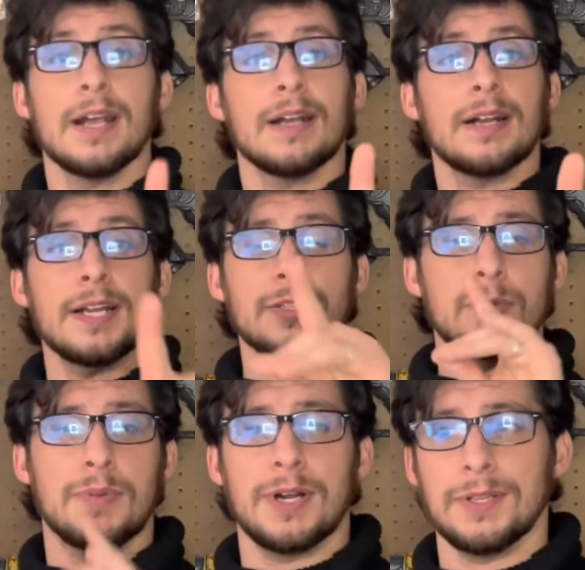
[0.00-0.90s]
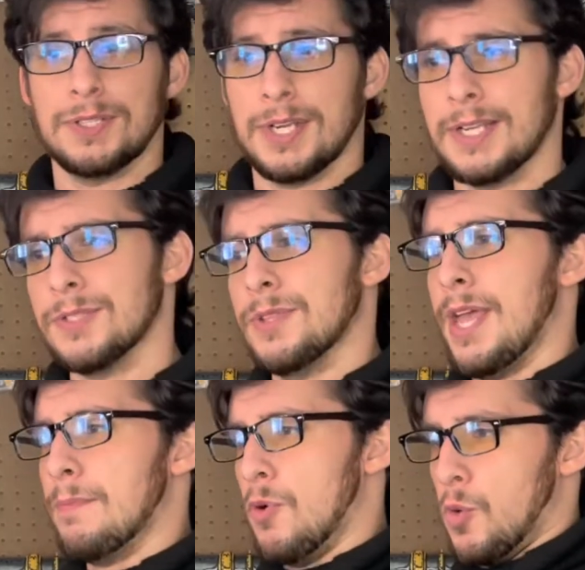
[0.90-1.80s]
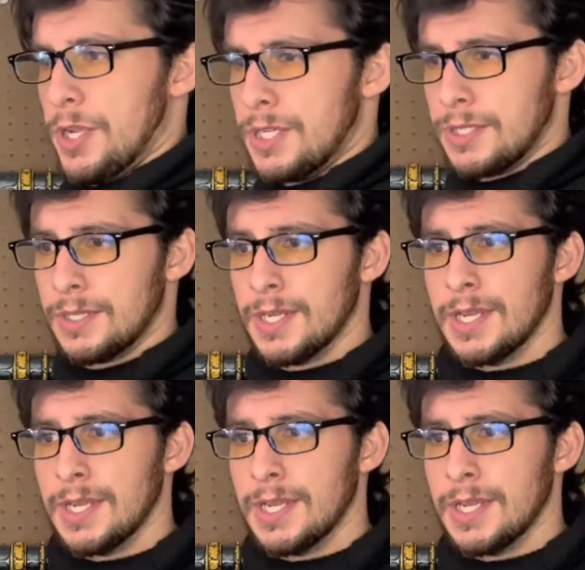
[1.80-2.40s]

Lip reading: I do apologize on that point.